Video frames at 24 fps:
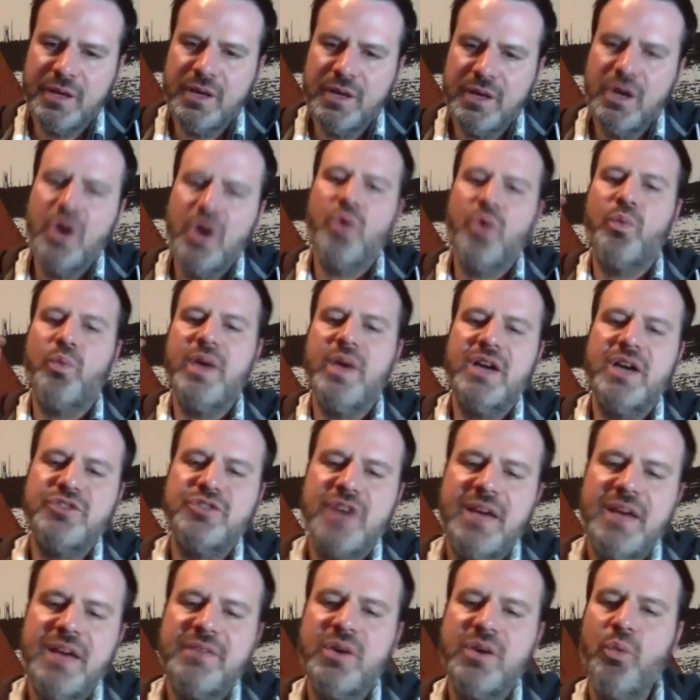We are
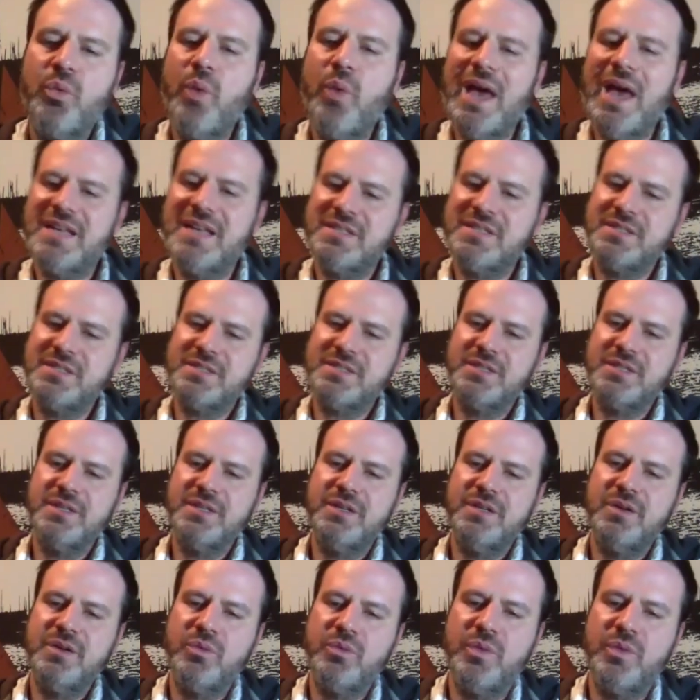driving west
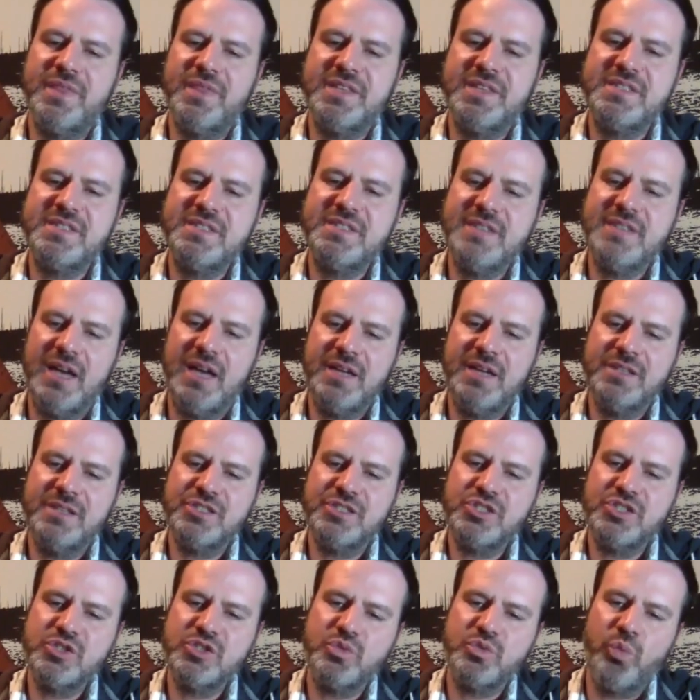with the sun
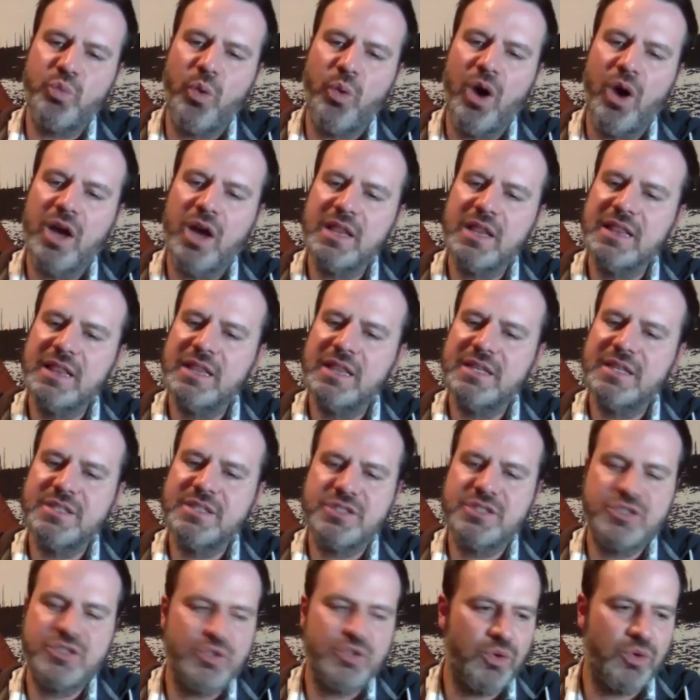swaddled in
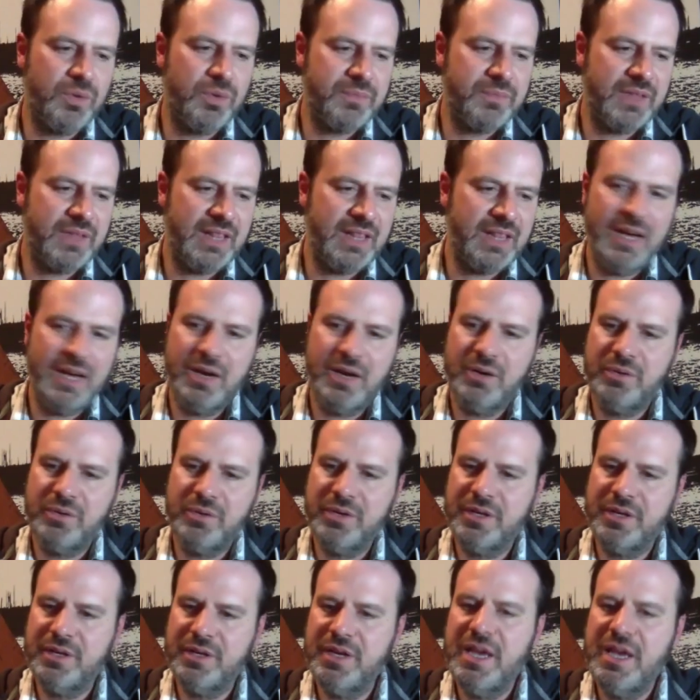storm cloud
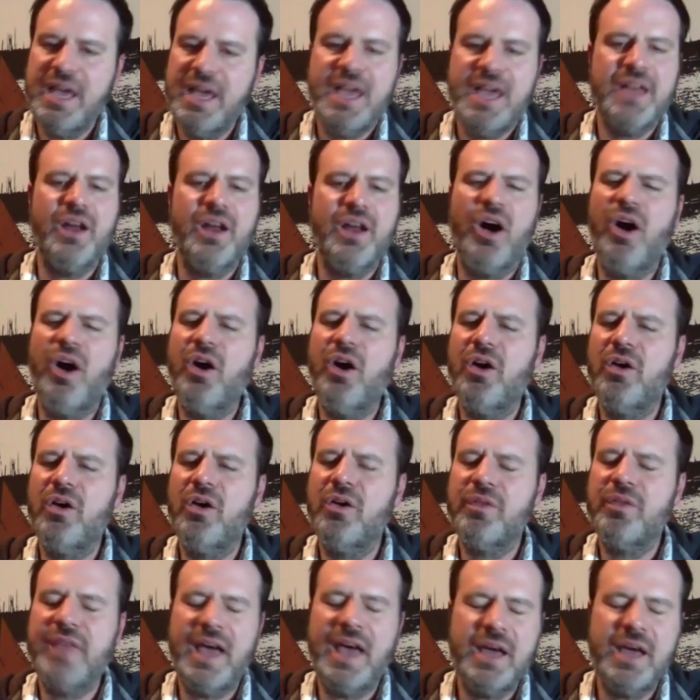and all
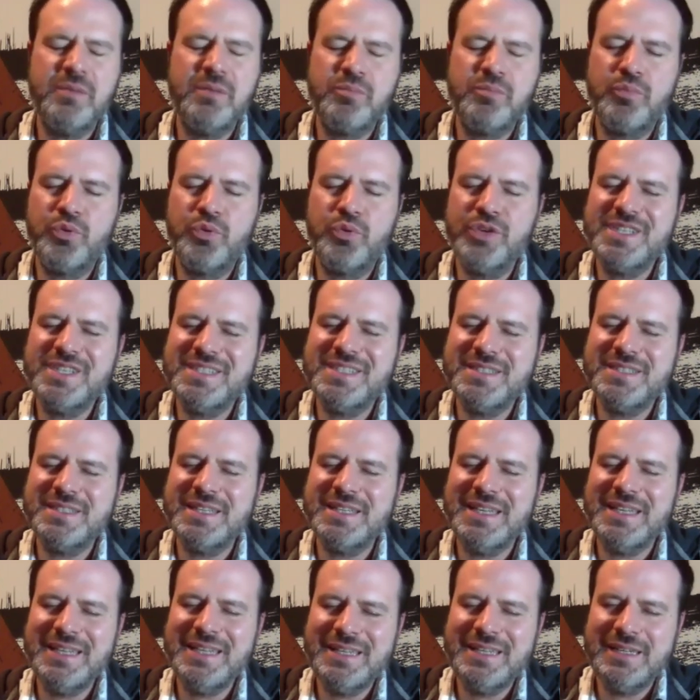that
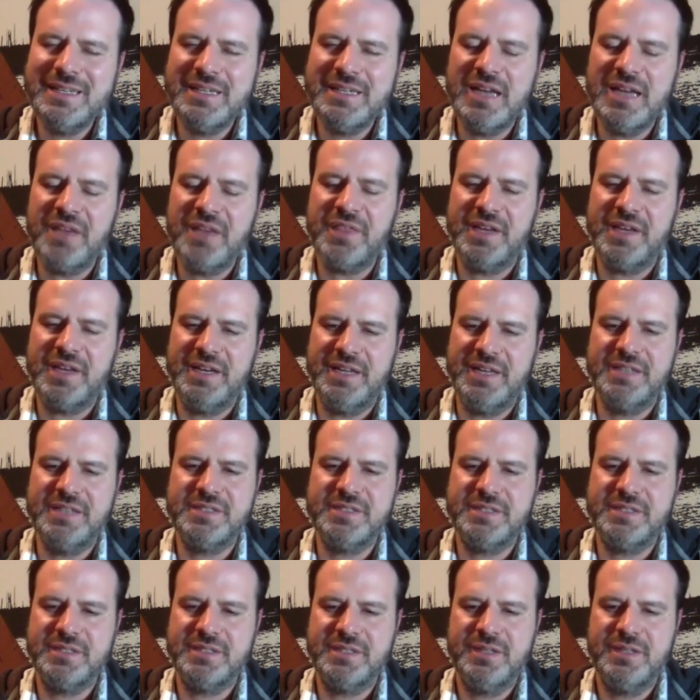pristine
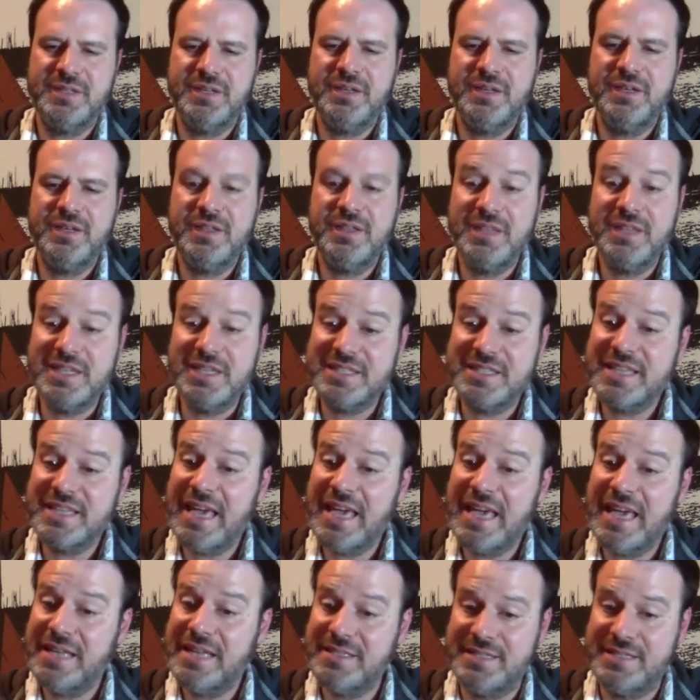nothingness that is
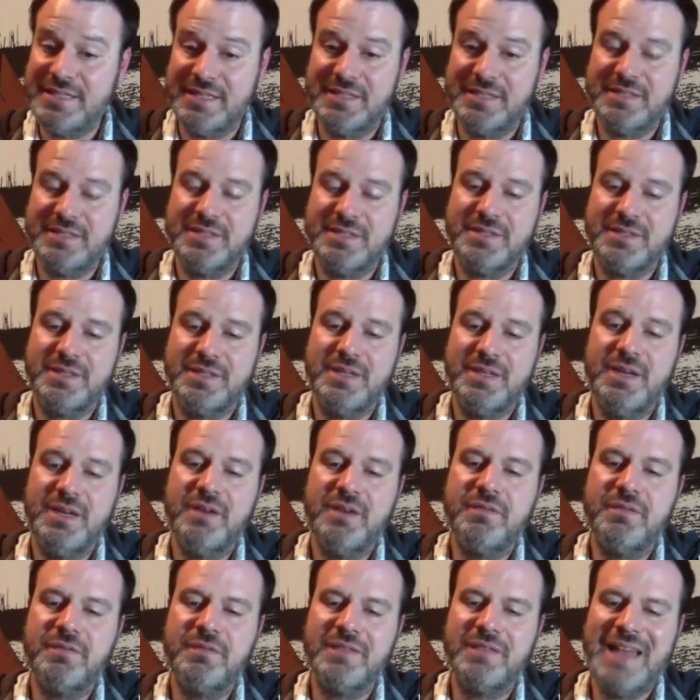Kansas
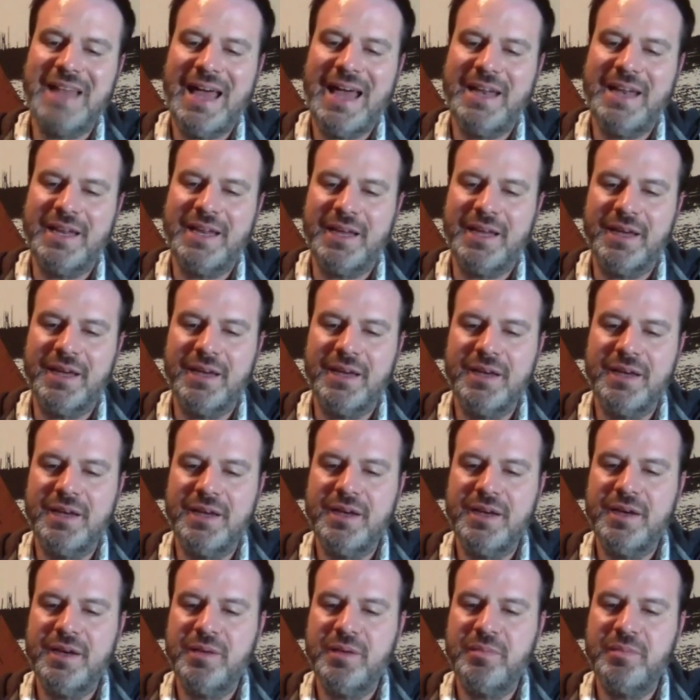flattening
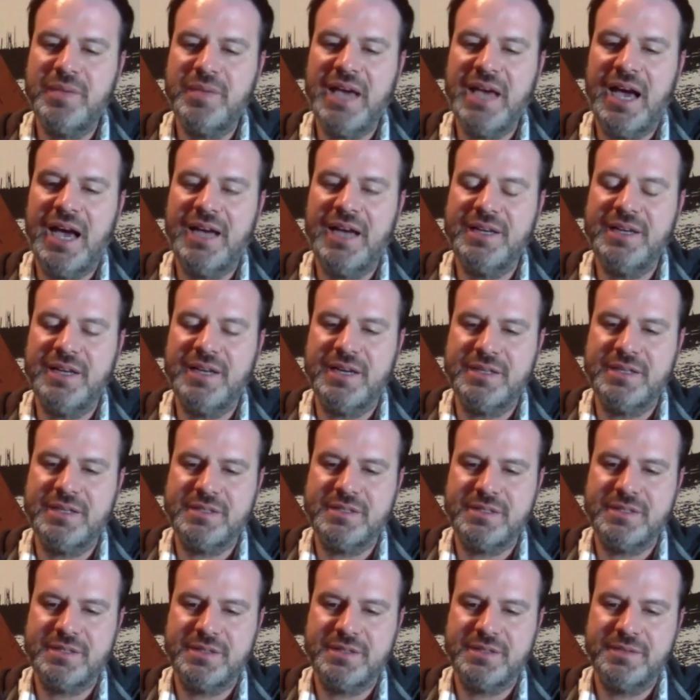behind us.